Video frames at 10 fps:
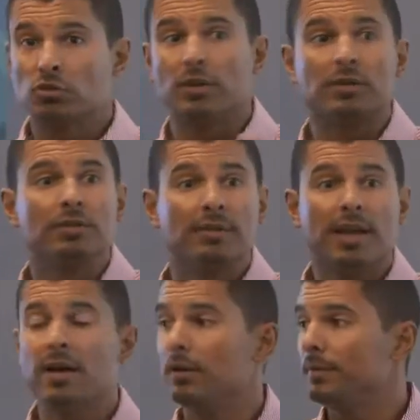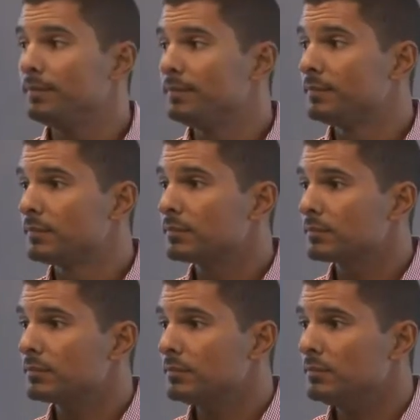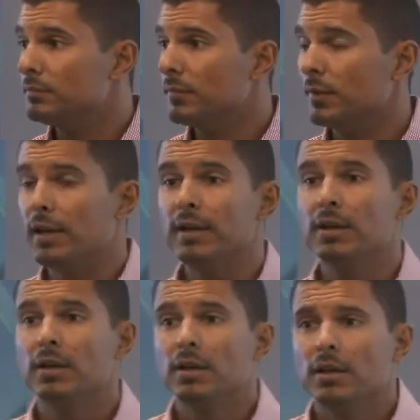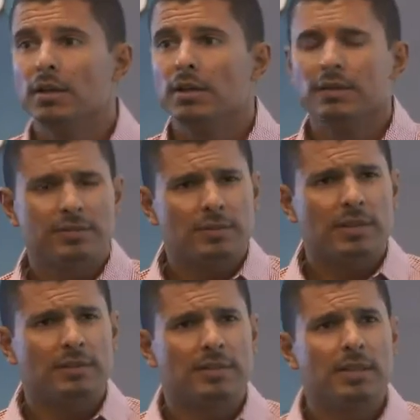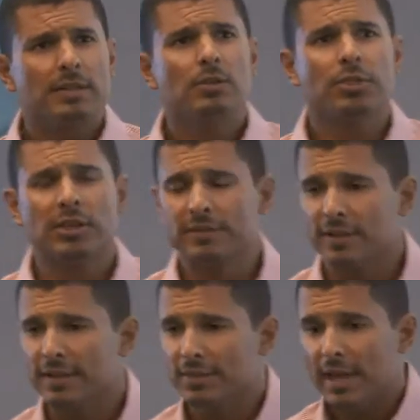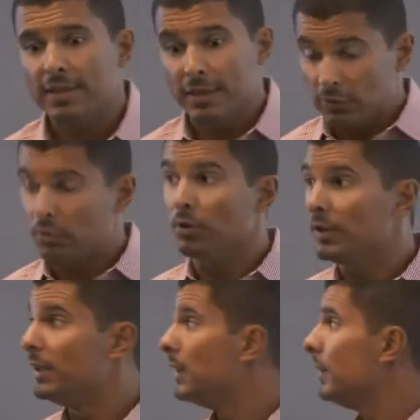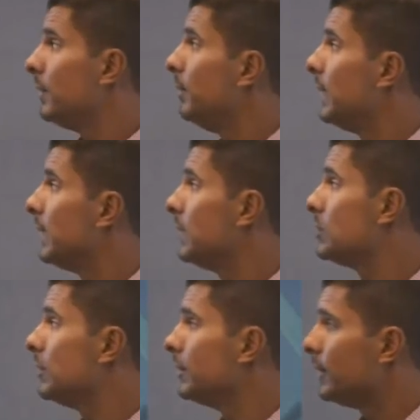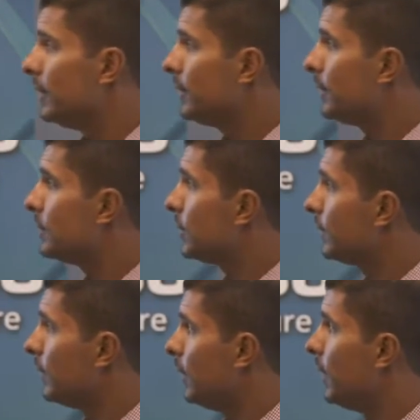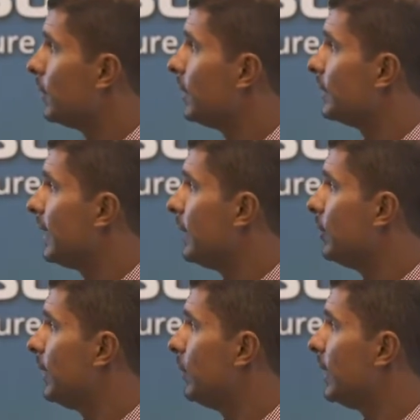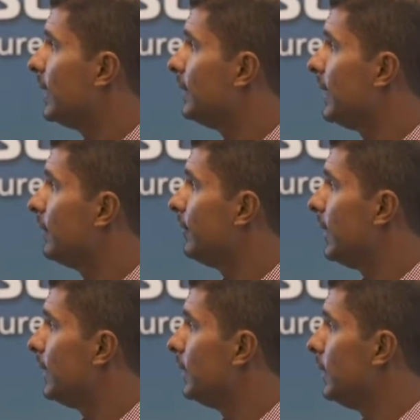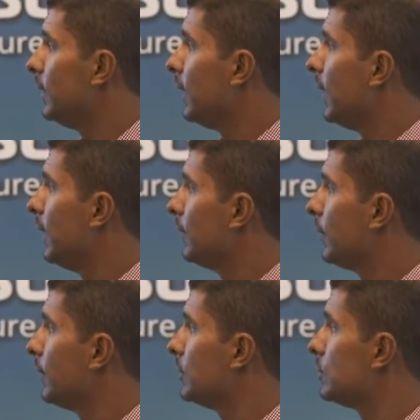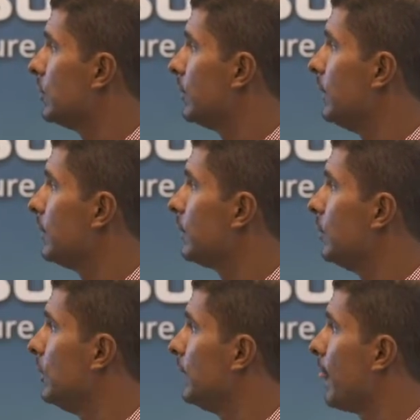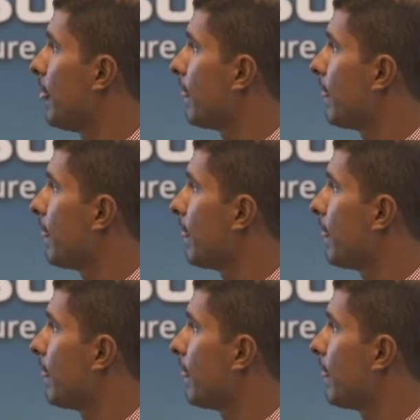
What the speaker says: trickles down, right? It's little things like that turn into big issues. So this is just another example that we identified. I've already showed this one.